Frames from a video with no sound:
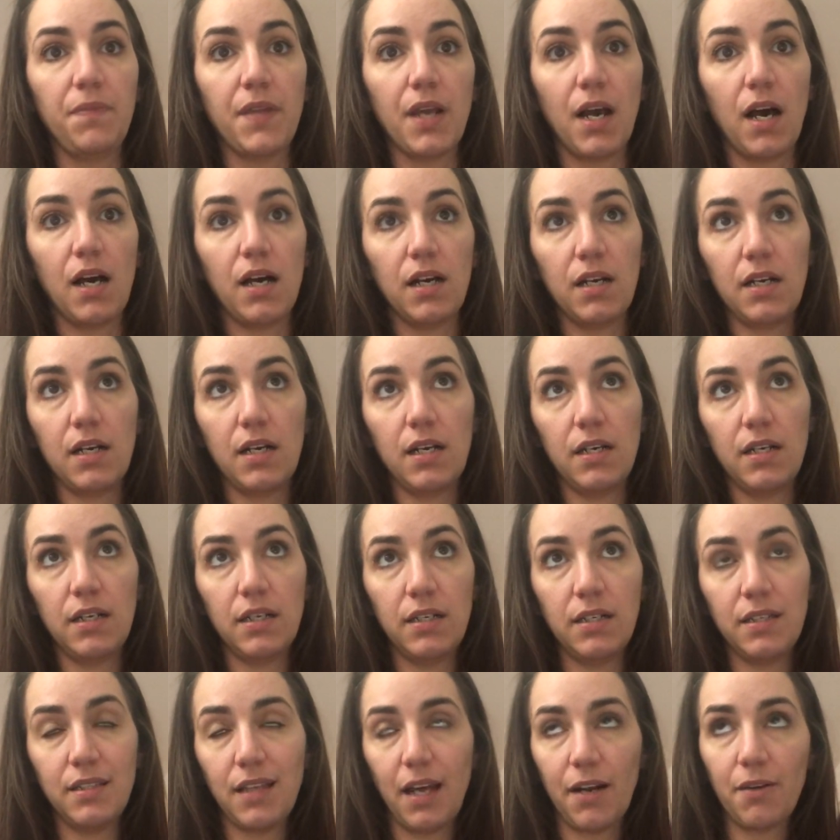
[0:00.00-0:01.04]
I
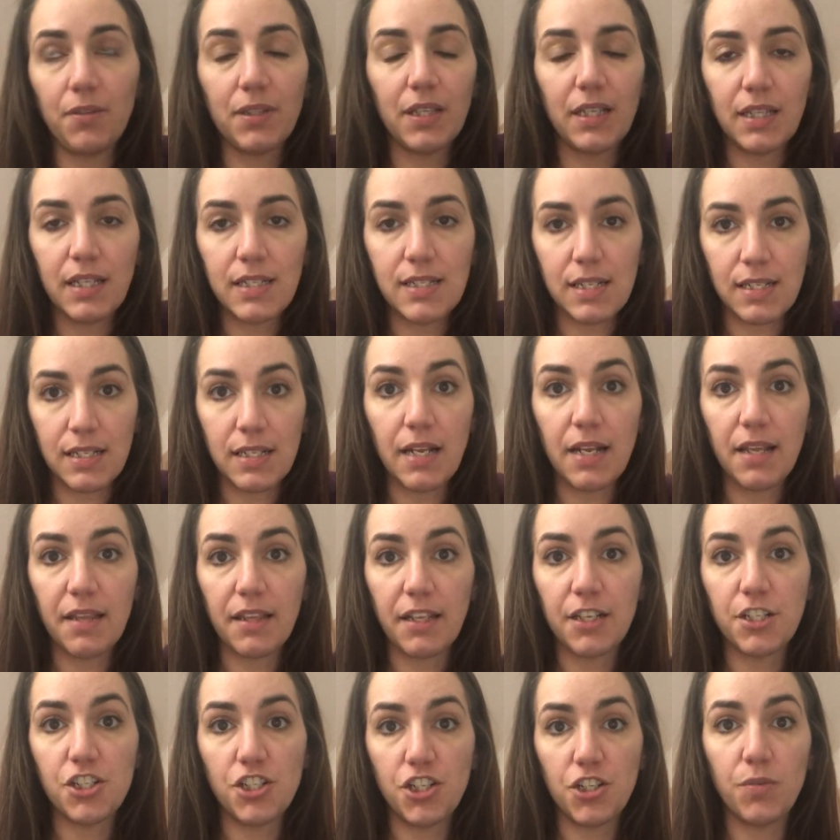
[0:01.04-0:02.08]
don't think this has
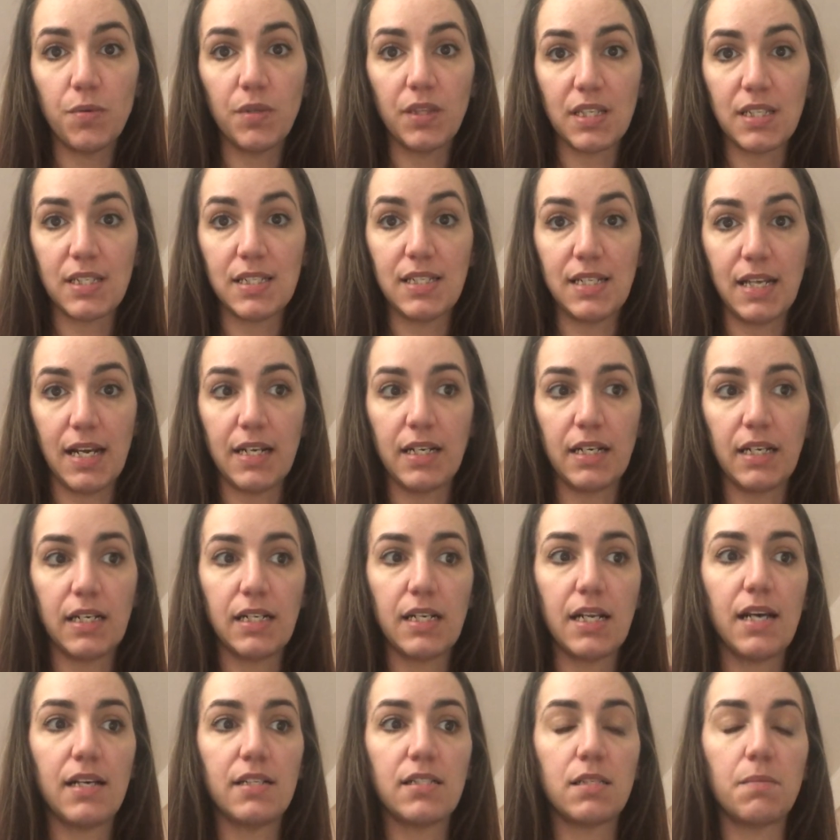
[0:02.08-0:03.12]
anything to do with the standing
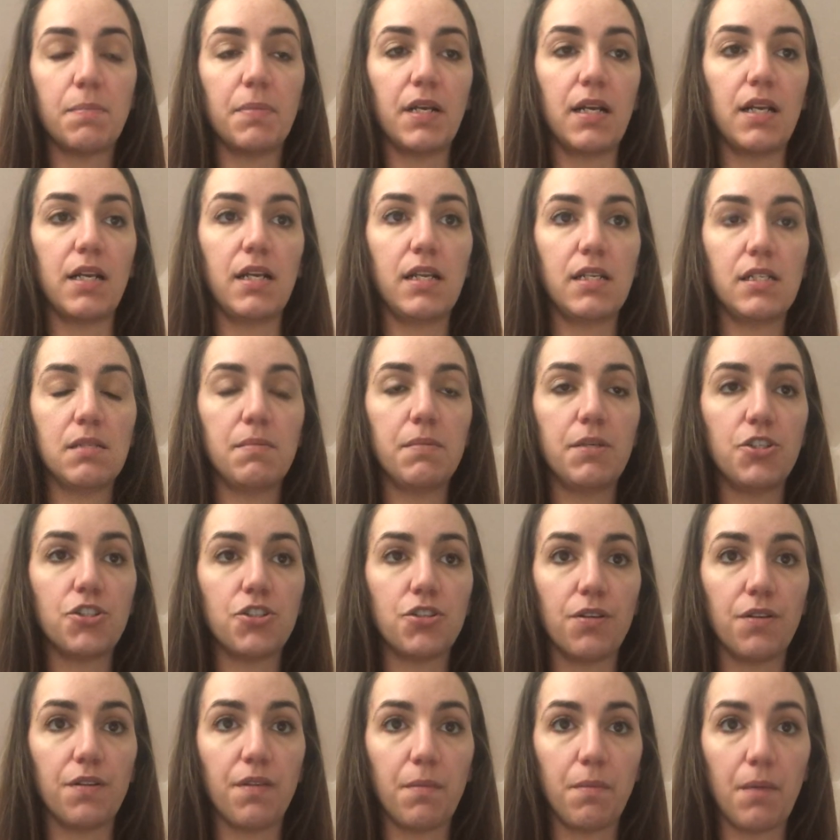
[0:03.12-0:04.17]
desk, but I need to be
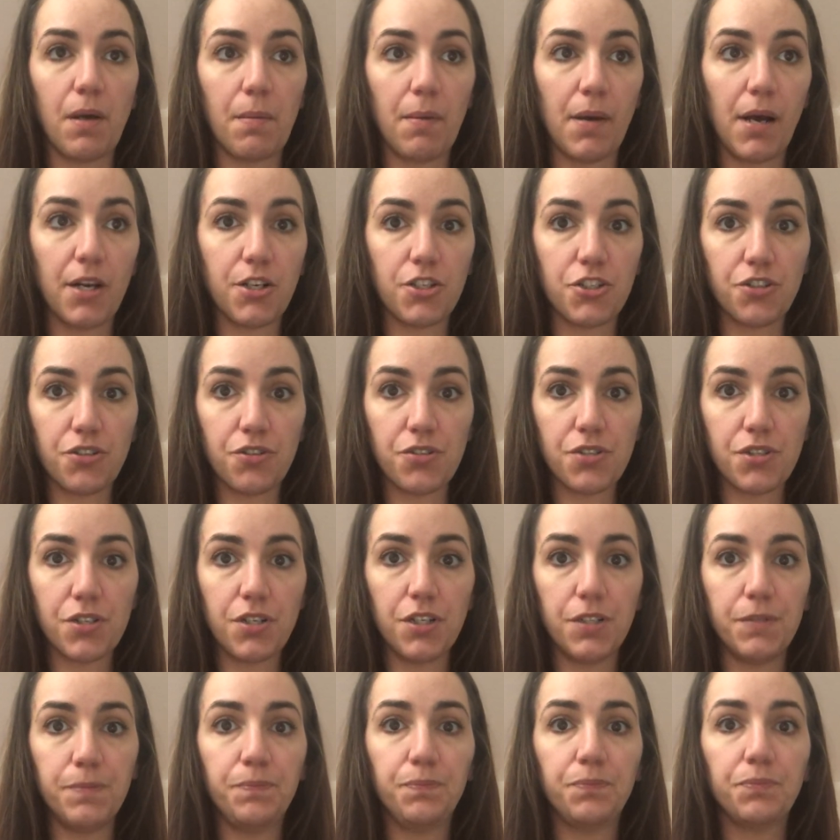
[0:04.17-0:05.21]
sure that my posture is
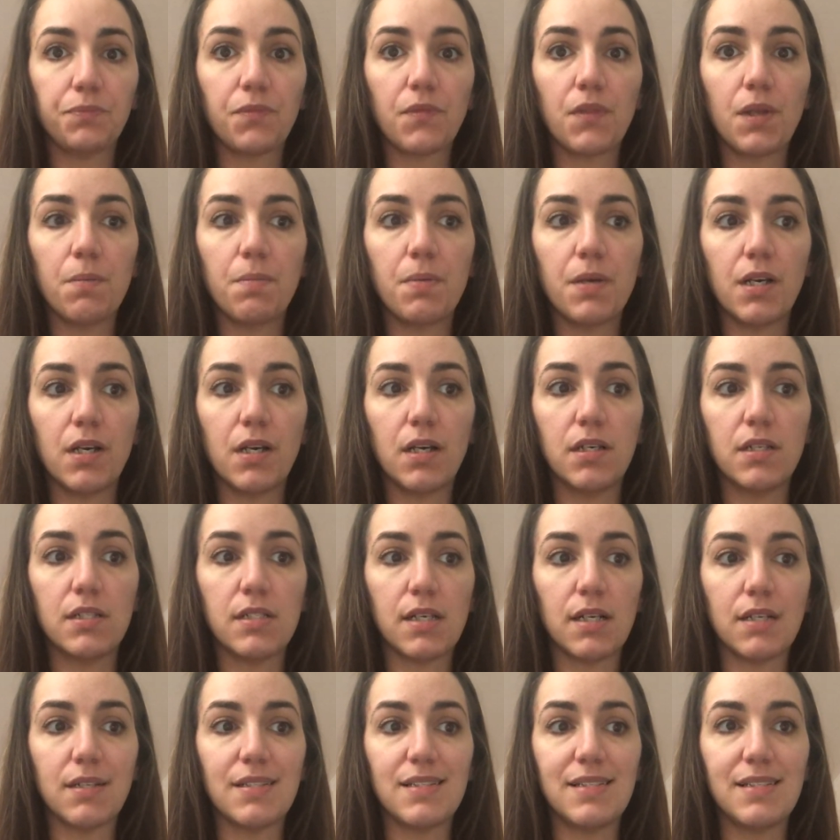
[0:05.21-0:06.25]
good because
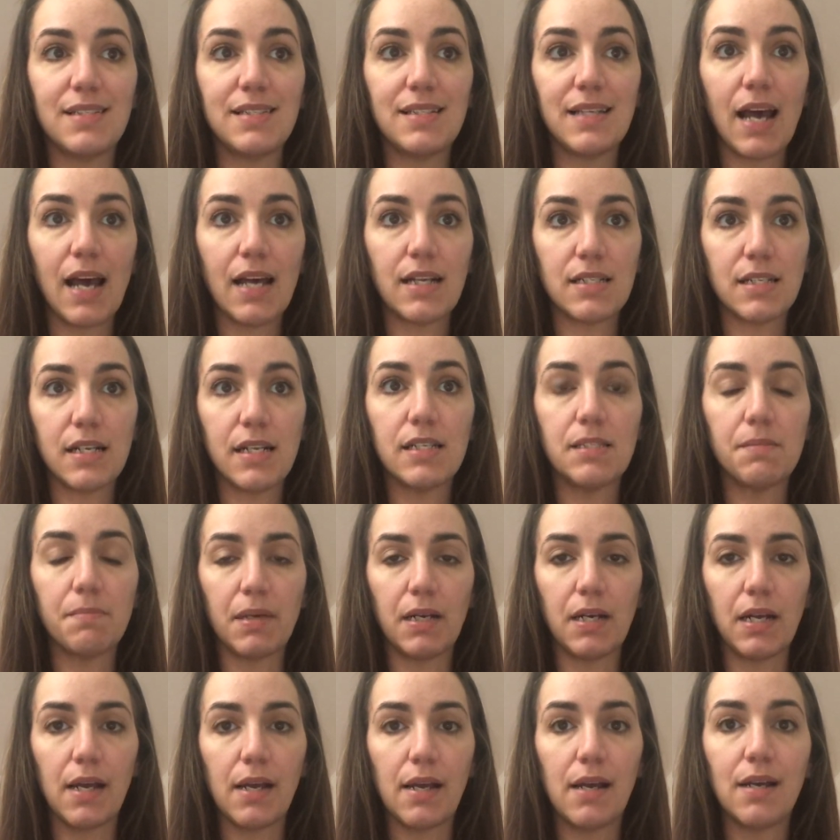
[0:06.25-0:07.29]
today's
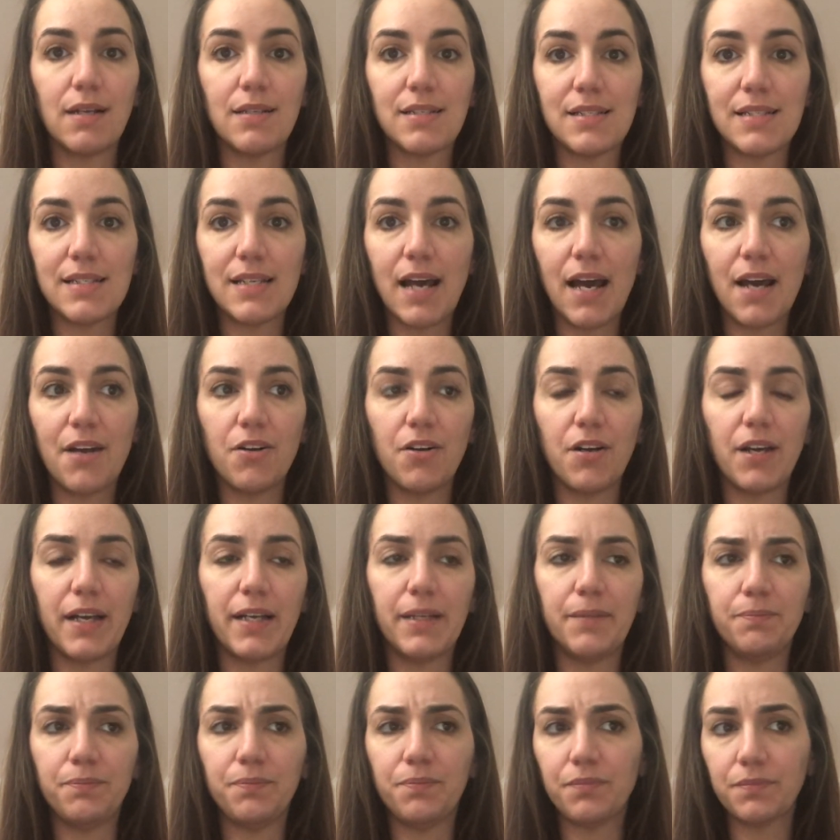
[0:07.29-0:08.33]
Monday, on
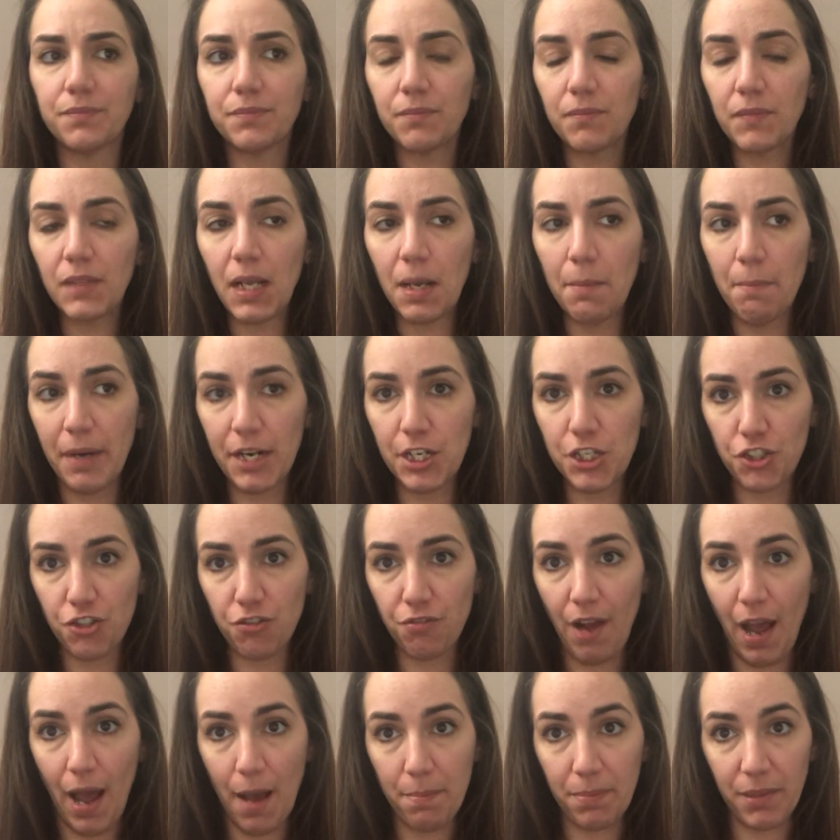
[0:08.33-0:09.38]
Saturday, my
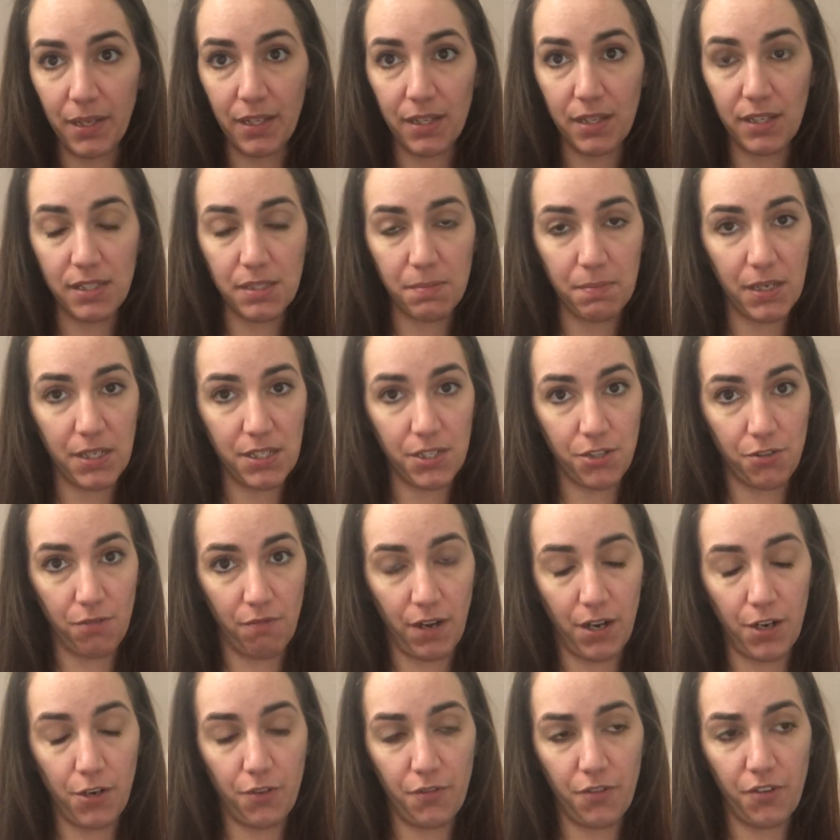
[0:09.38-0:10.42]
trap, like this muscle
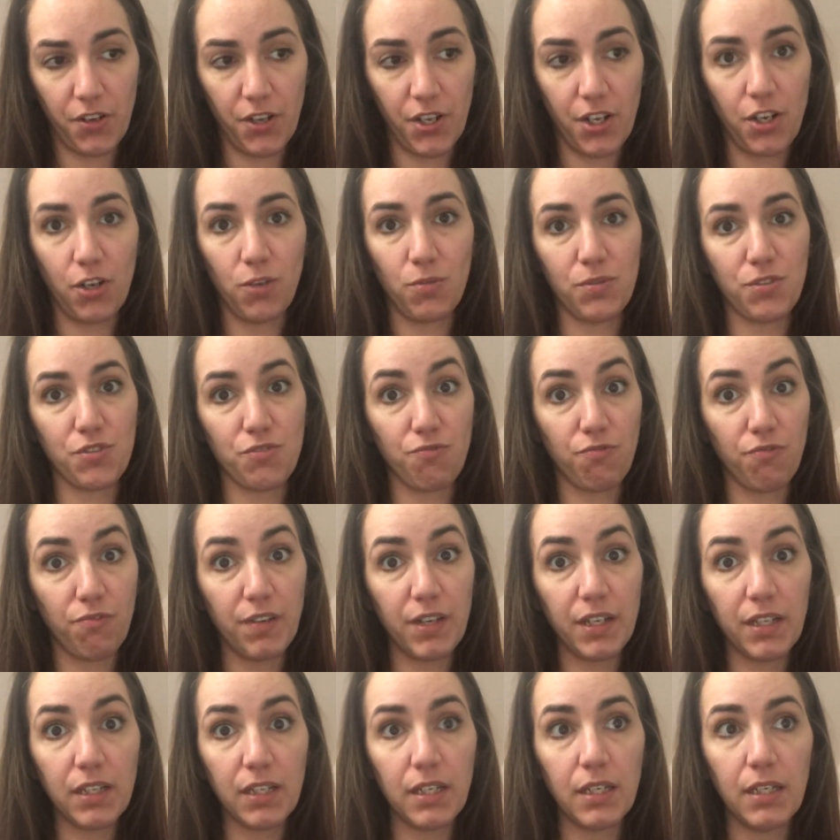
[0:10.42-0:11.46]
right over here, was
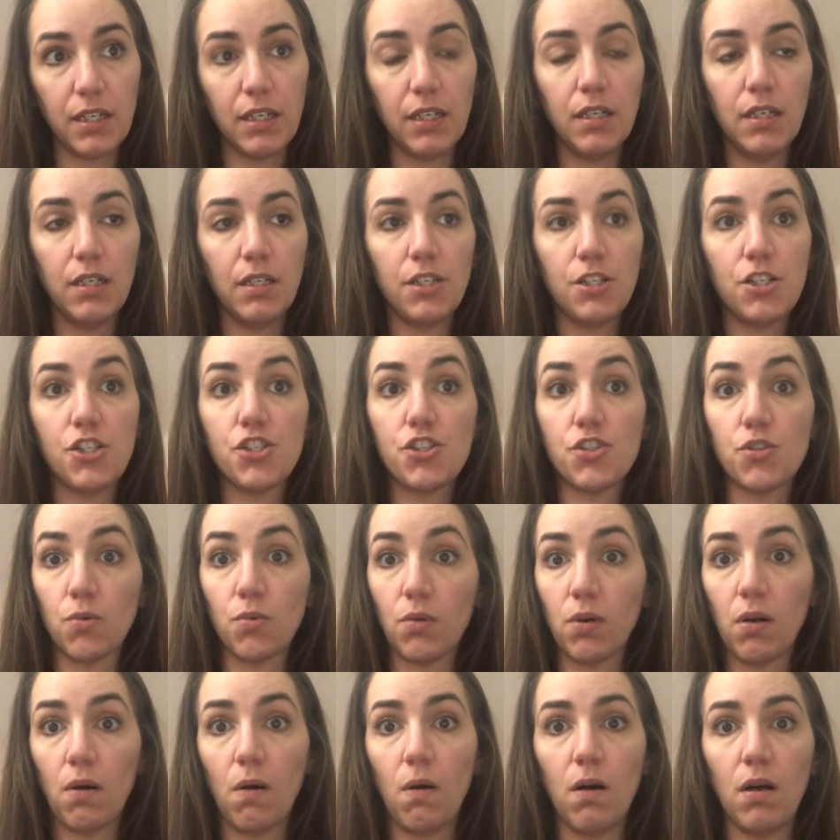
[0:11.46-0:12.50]
really
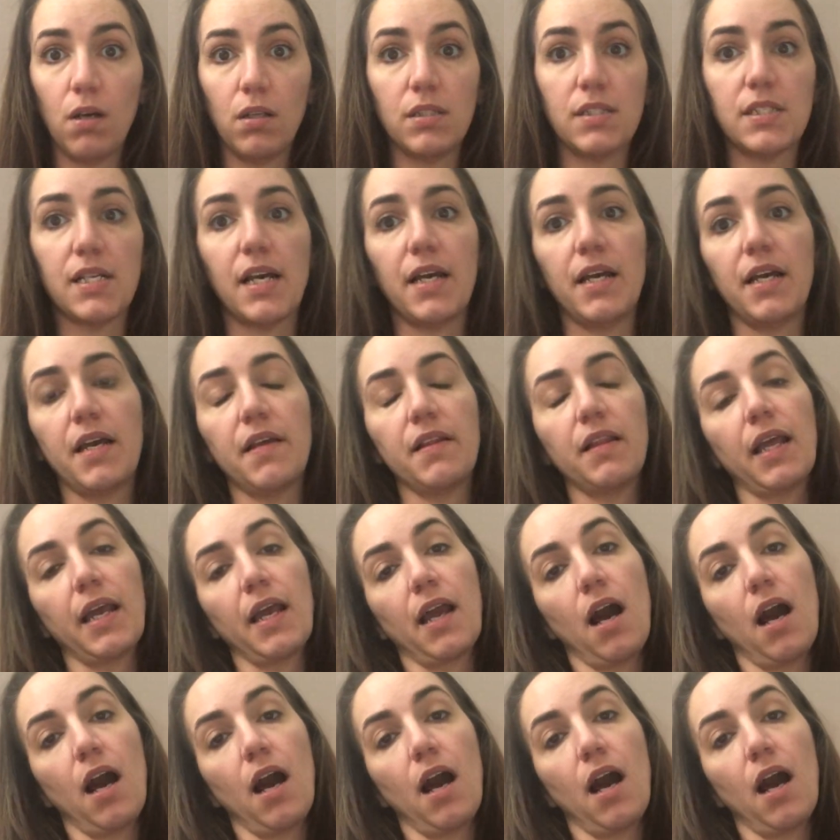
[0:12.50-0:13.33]
sore all day and like